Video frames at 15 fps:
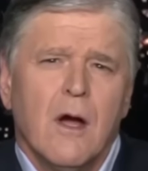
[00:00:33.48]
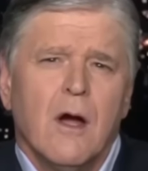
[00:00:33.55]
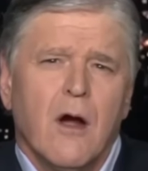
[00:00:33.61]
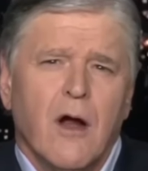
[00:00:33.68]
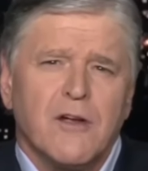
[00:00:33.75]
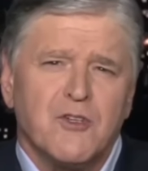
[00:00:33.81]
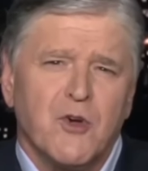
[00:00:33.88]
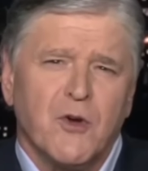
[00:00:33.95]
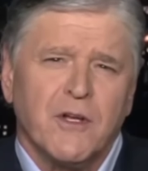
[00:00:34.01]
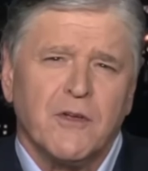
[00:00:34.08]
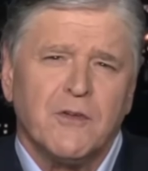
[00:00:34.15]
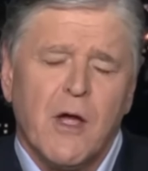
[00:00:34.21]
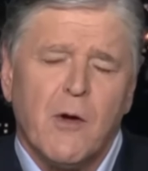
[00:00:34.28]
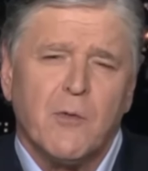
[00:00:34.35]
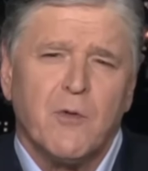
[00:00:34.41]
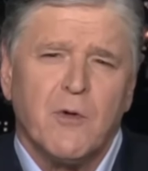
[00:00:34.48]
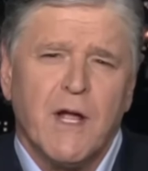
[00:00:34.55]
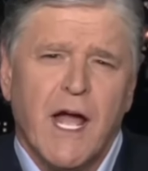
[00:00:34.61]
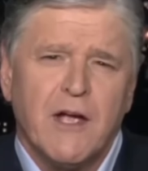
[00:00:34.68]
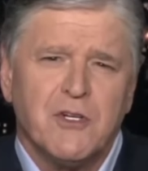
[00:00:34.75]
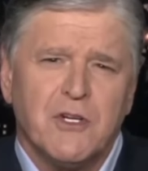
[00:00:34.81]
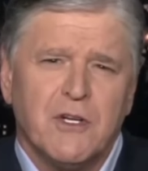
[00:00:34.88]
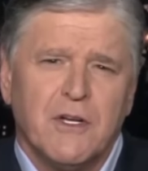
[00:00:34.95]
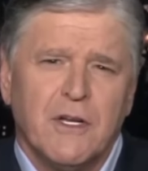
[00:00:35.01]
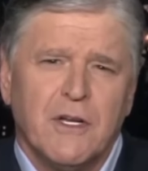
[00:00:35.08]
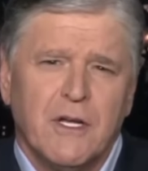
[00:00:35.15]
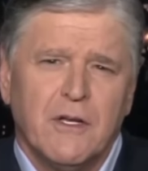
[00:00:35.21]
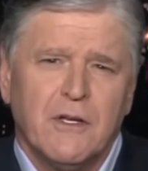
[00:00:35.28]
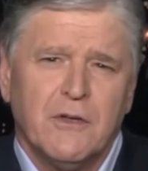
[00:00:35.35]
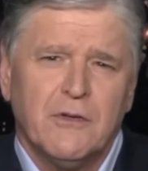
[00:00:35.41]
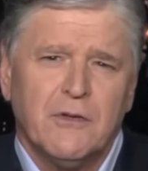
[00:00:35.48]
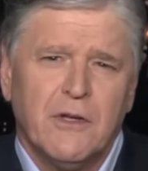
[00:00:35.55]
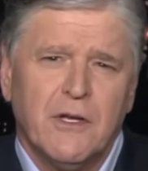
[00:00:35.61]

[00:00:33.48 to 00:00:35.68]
All right, joining us now with reaction is